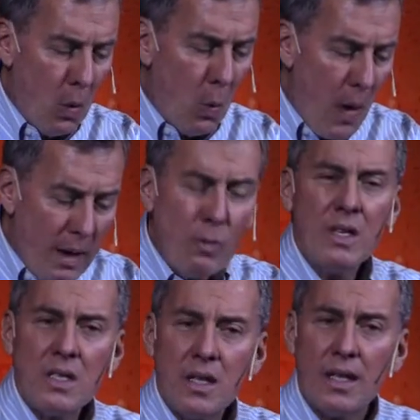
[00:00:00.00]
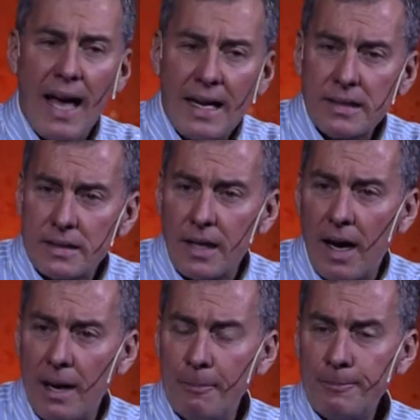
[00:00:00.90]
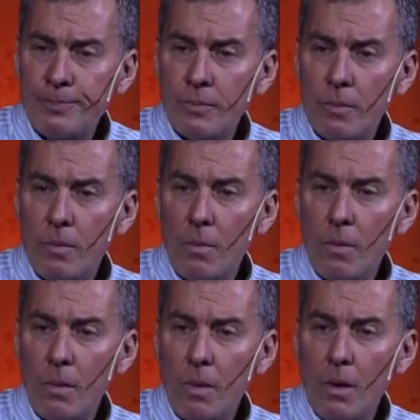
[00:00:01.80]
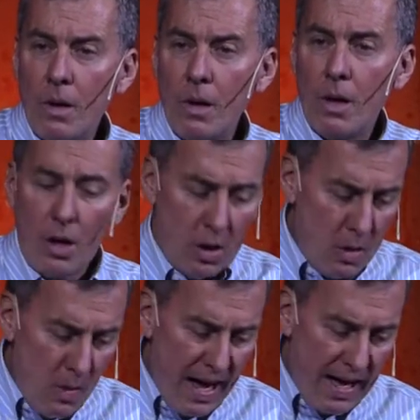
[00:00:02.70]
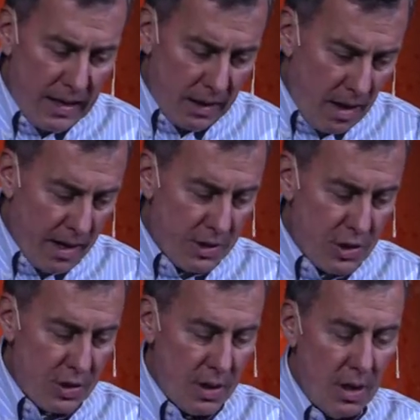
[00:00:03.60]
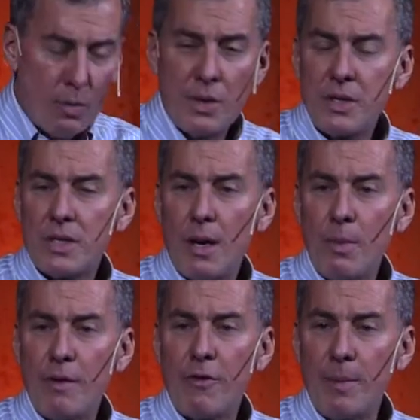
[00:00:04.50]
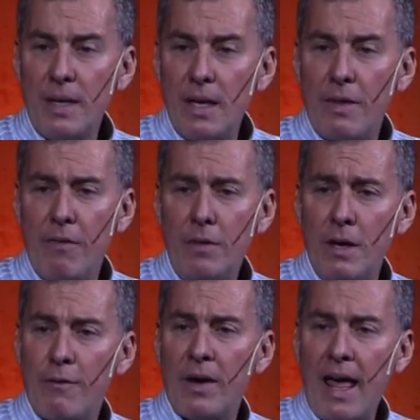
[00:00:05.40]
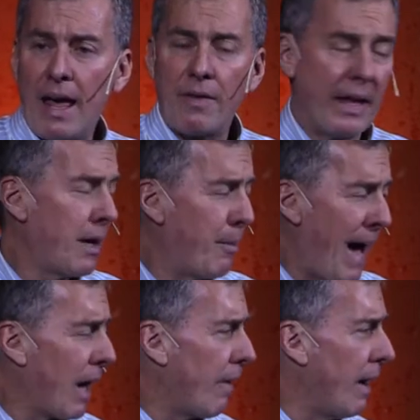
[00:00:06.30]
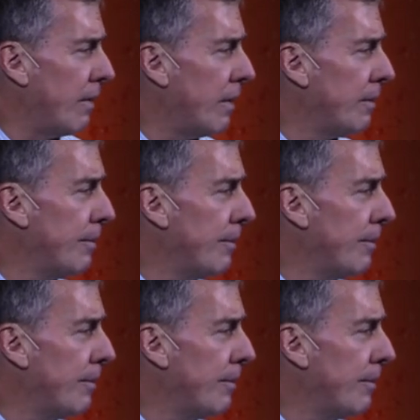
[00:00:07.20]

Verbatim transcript: When was the last time you had lunch with someone from a different ethnic background?